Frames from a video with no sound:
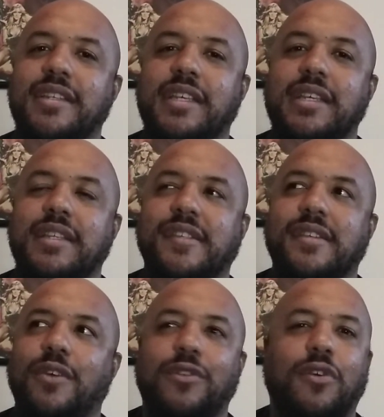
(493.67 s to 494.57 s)
He's
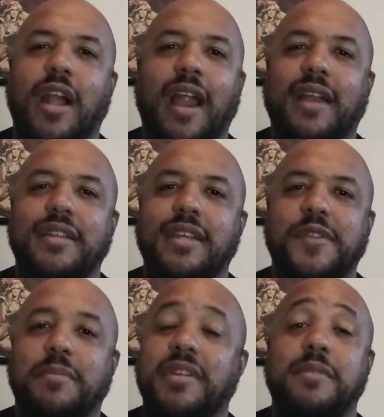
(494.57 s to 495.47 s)
no longer acting. He
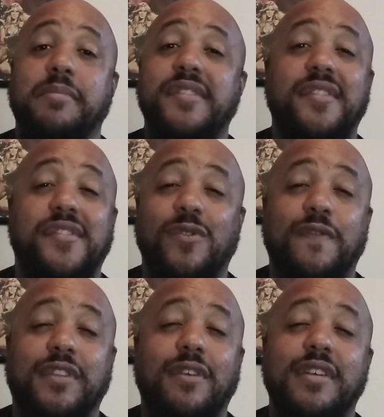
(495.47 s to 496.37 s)
hasn't been in the business in
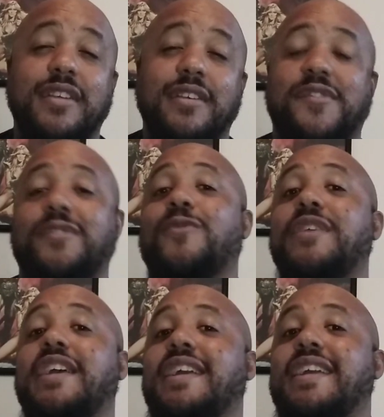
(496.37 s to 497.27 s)
over 30 years, so
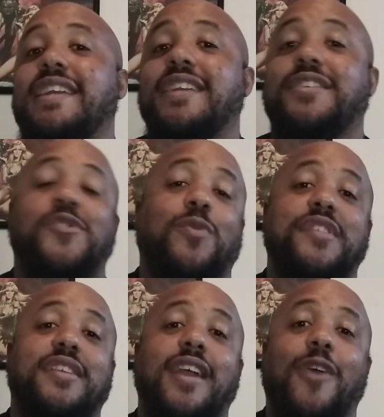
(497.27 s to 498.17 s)
he just
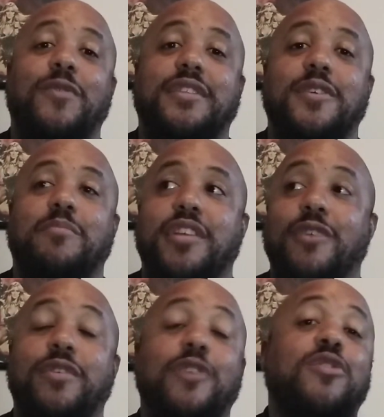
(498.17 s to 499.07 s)
wasn't down with it. But it,
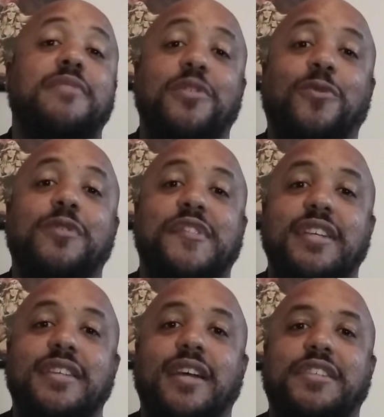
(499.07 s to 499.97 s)
it would have been cool to
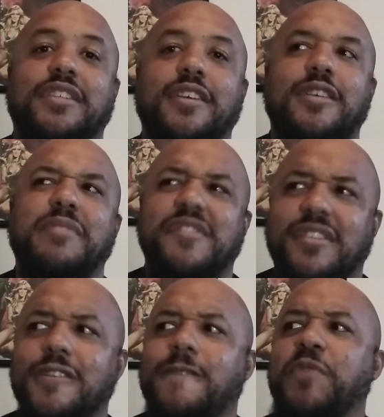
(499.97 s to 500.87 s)
see Dutch again. But
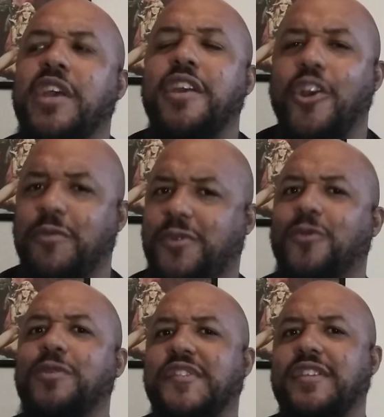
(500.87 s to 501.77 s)
still, it was
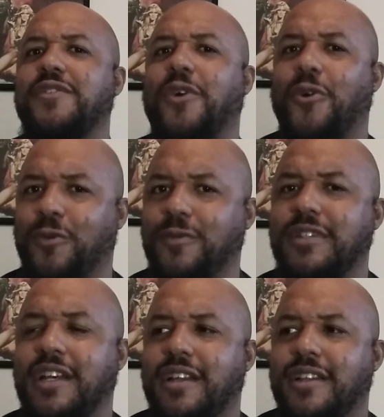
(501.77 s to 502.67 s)
cool to see the
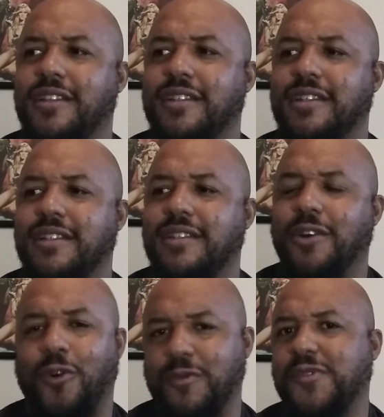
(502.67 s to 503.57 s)
old the the
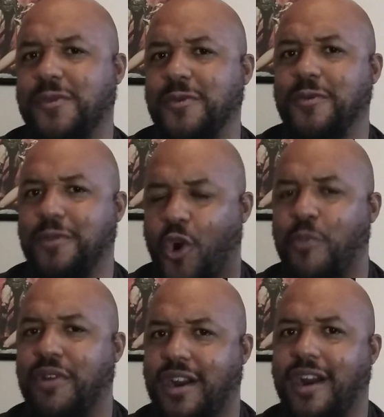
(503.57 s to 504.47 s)
old school
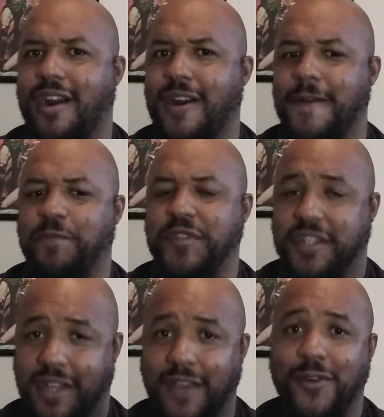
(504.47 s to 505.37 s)
Cobra Kai
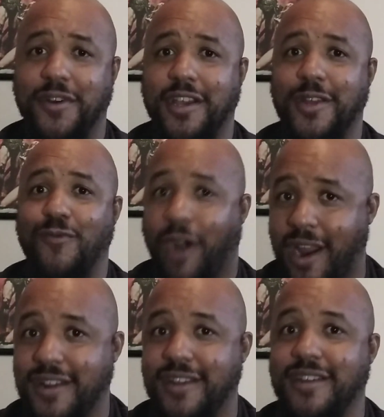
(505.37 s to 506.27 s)
together again,
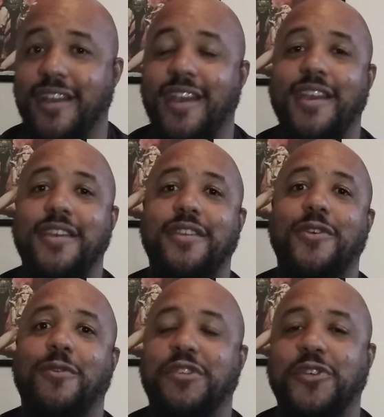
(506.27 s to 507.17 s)
writing and you
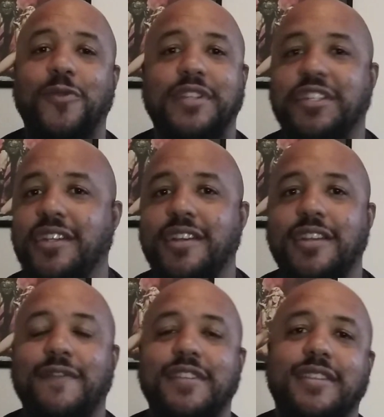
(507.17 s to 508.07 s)
know shooting the shit
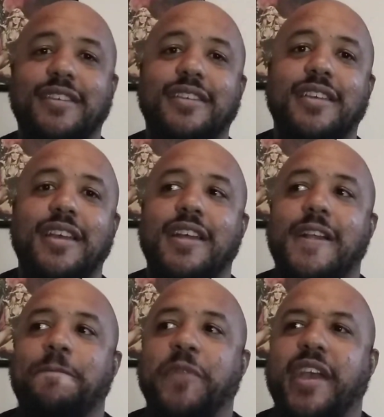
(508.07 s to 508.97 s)
and everything
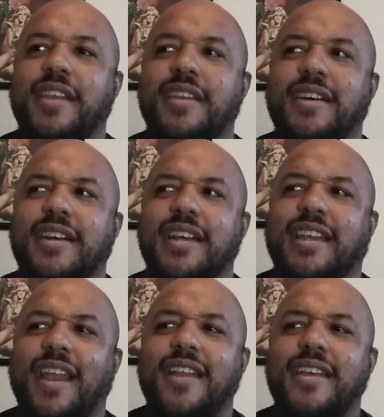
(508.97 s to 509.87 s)
and uh,
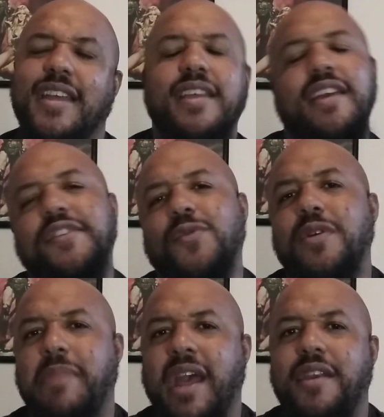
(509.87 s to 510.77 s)
it kind of it ends
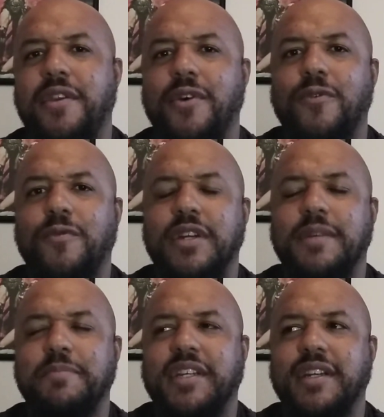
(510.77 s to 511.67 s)
on a bad note
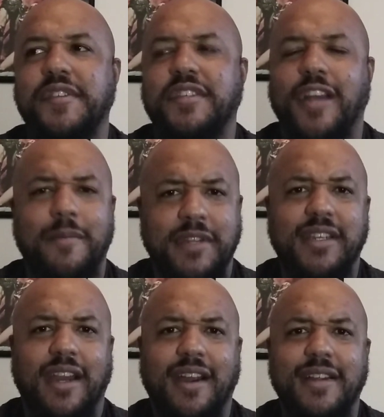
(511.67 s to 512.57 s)
because Tommy
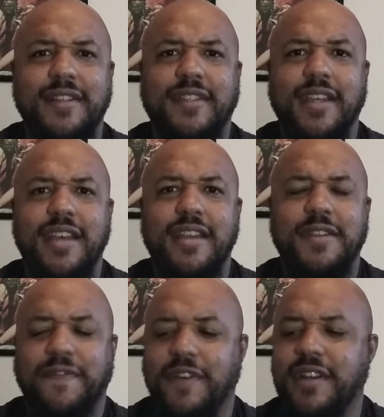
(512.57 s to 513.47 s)
dies, and
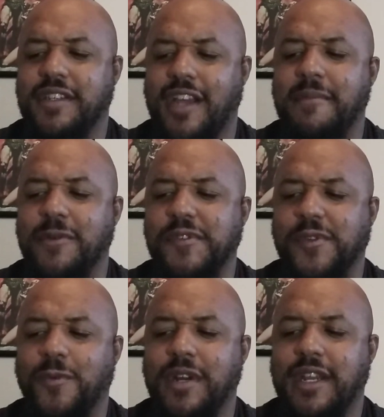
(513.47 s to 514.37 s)
it's funny. Tommy was
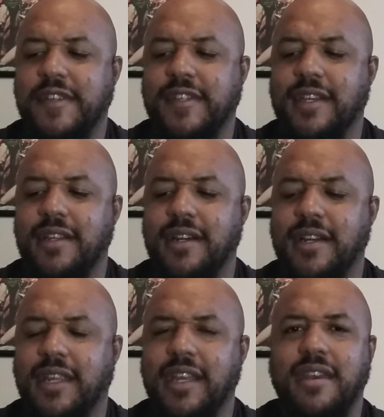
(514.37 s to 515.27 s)
the one that said,
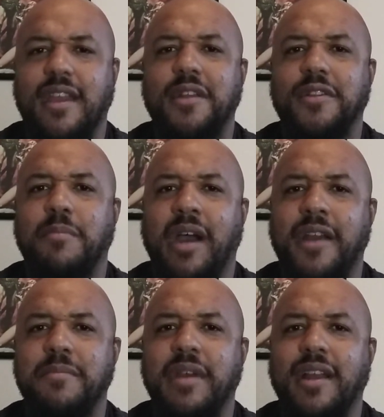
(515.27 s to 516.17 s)
uh, "Get Daniel a
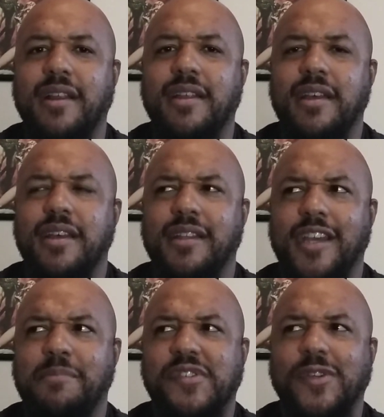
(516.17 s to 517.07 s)
body bag," and
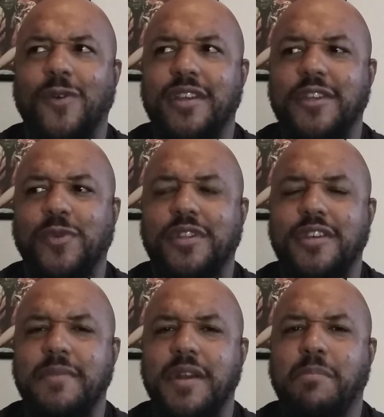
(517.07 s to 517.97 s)
the episode ends with
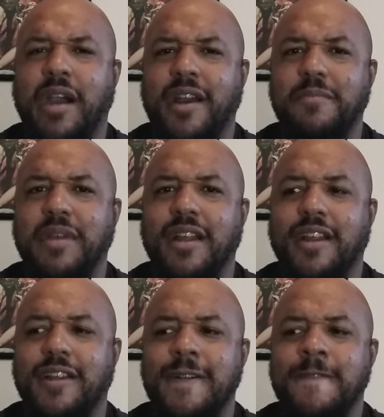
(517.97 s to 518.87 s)
him in a body
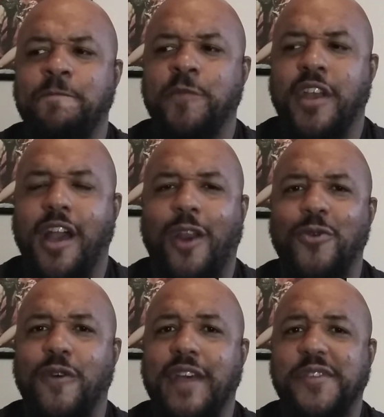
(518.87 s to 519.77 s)
bag. I don't
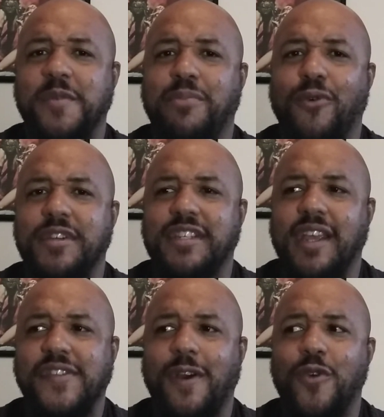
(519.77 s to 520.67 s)
know if that's in poor
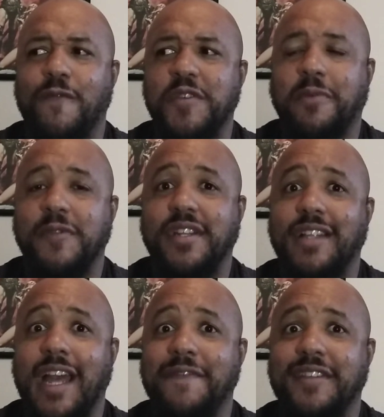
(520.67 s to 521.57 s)
taste. I don't know if we're supposed to
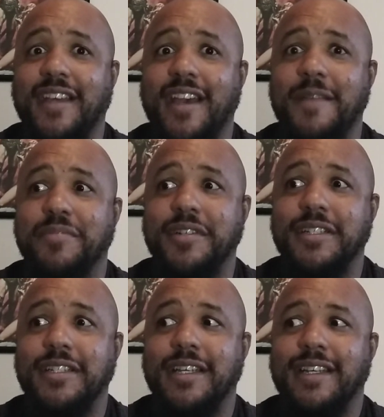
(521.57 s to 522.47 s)
laugh at that,
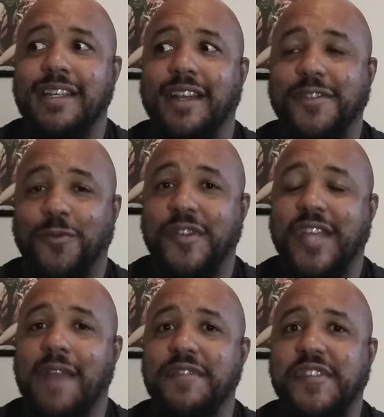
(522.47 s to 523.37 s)
but because it was
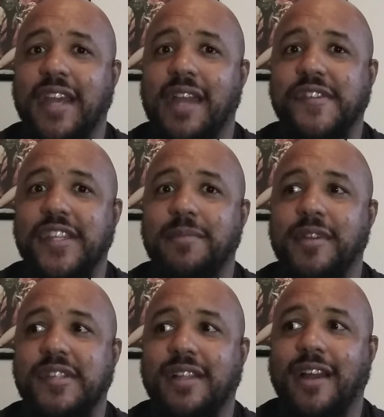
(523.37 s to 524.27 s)
kind of a sad scene,
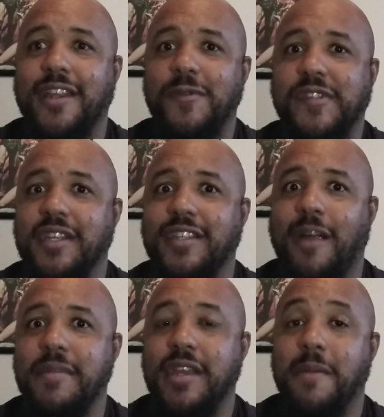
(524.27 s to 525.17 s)
but it's like you see
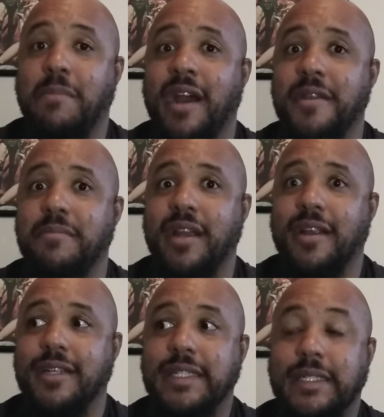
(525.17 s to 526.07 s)
Tommy in a body
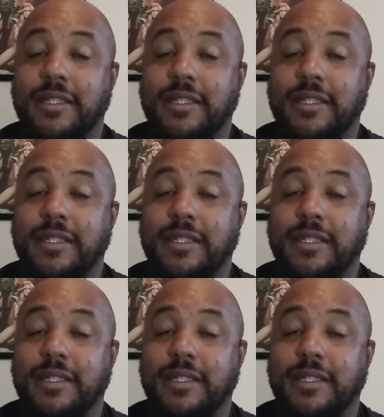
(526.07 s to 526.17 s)
bag.